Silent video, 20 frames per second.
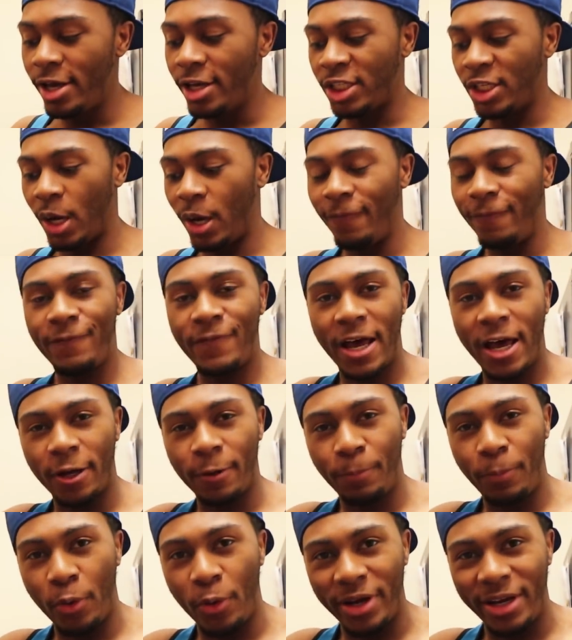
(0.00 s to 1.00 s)
So I've
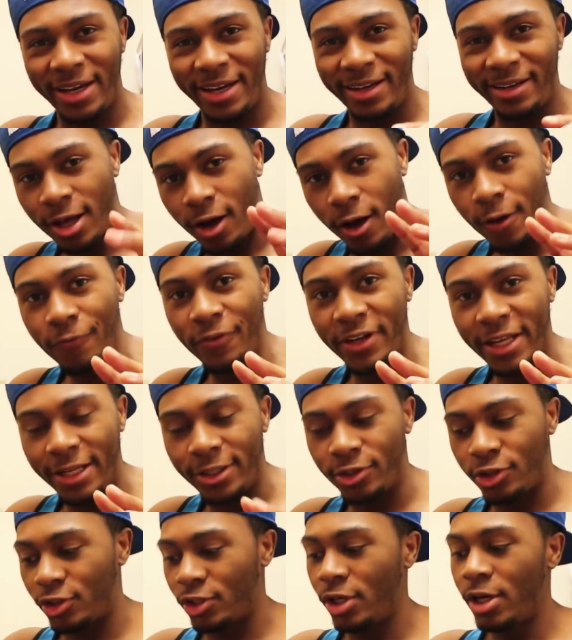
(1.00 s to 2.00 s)
found putting 1/2
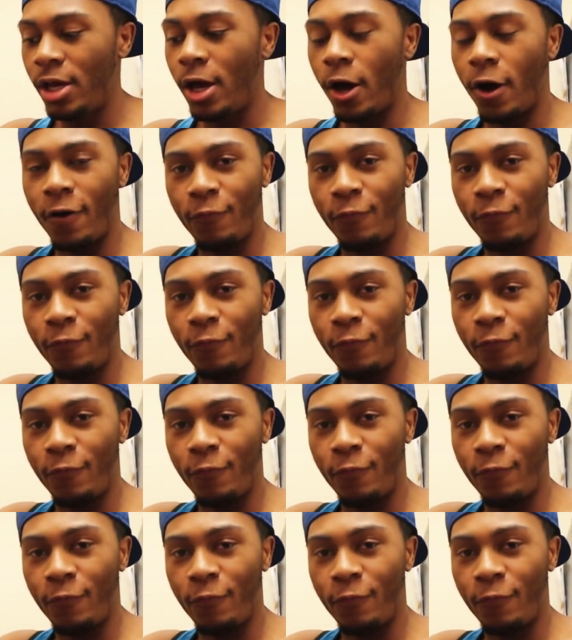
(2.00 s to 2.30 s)
inch